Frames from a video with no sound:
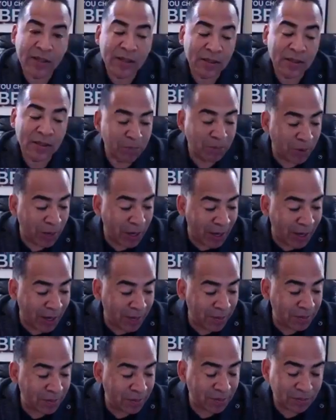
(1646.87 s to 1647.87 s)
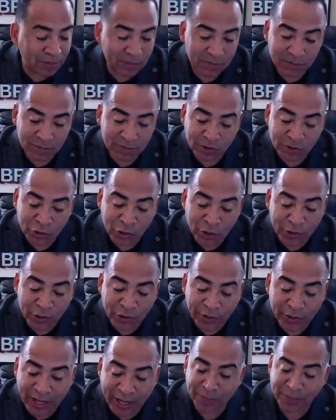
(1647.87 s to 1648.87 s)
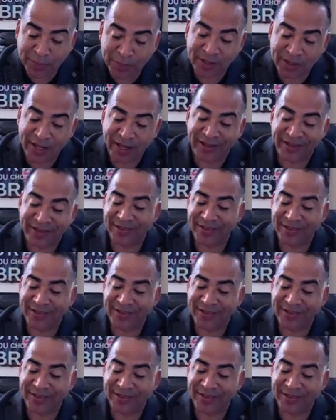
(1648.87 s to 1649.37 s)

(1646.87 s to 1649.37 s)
Bob, you're on your game today.